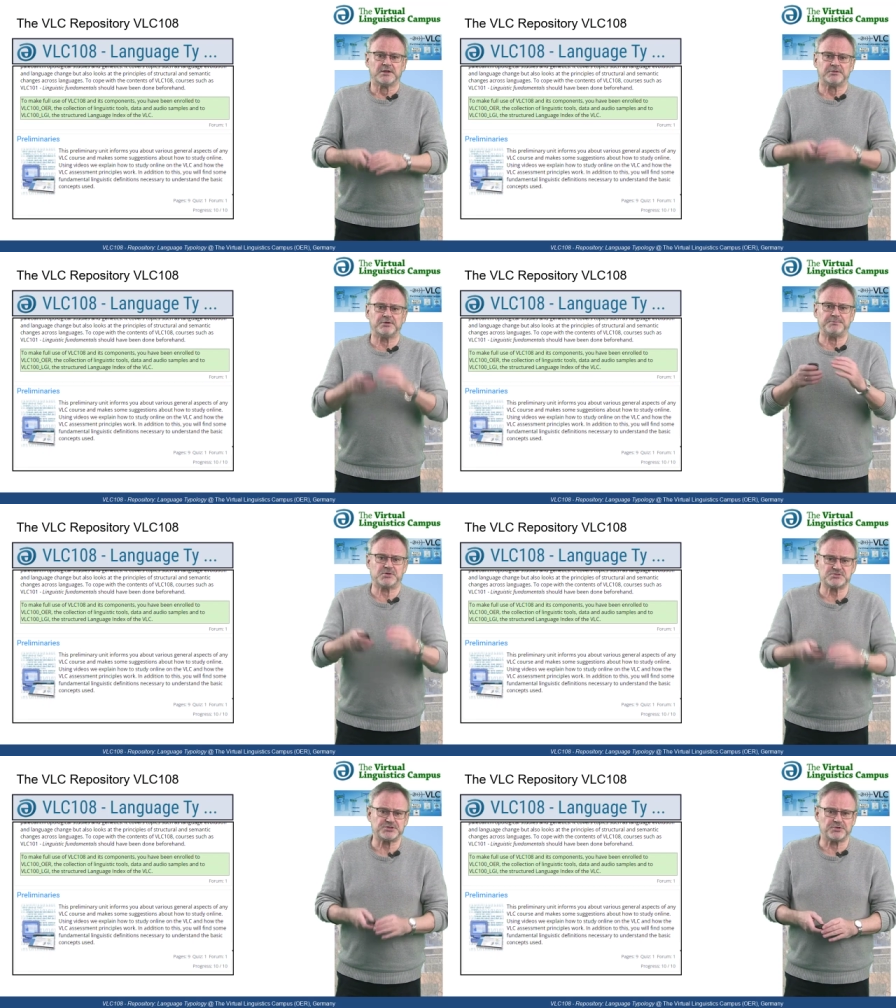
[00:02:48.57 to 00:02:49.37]
The
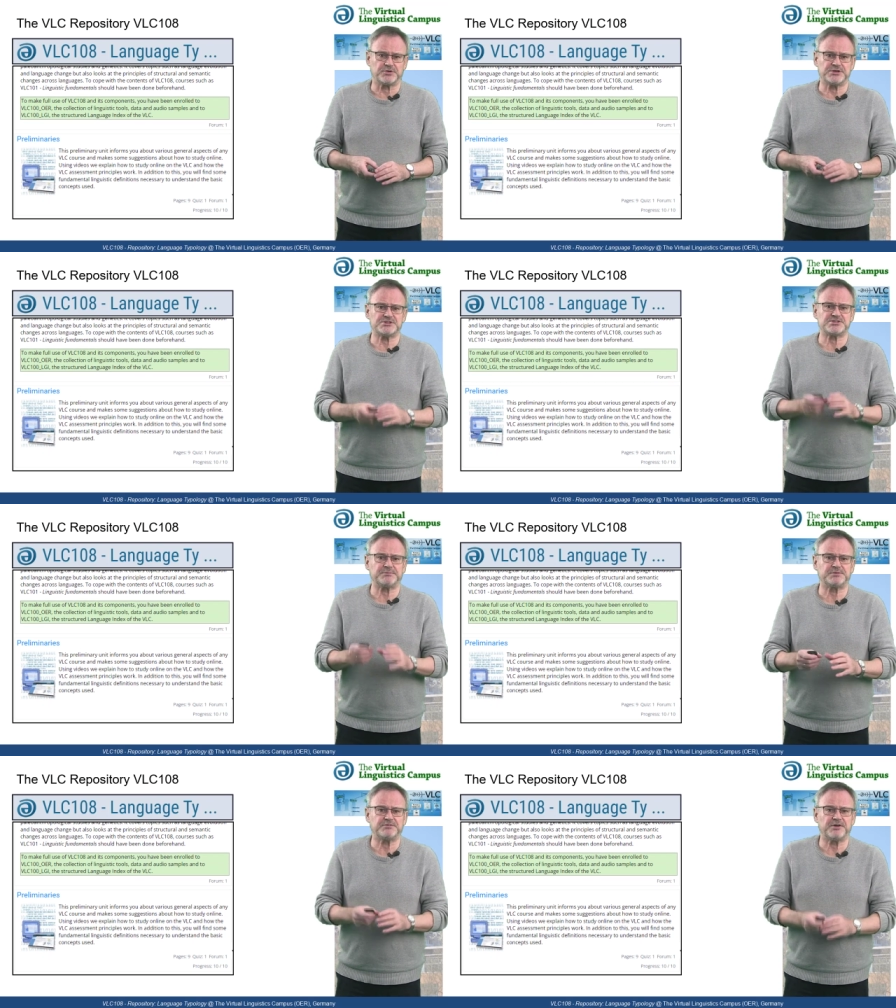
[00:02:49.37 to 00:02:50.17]
repository is
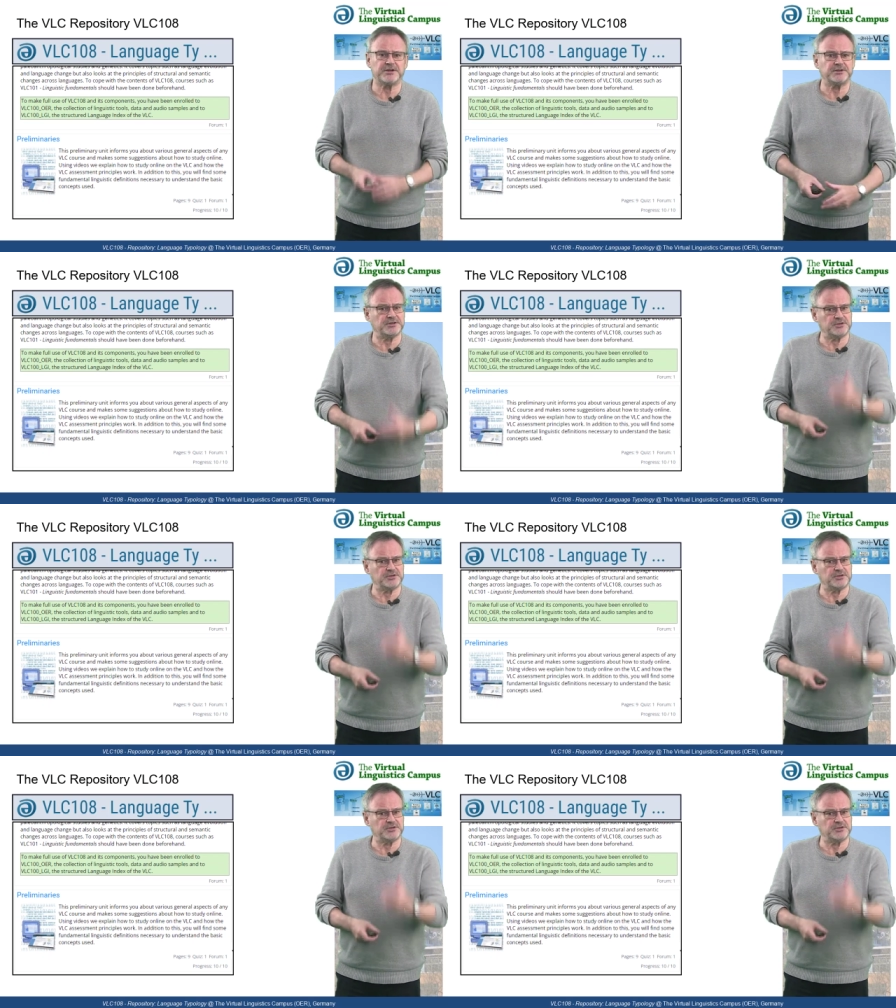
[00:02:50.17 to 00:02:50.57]
subdivided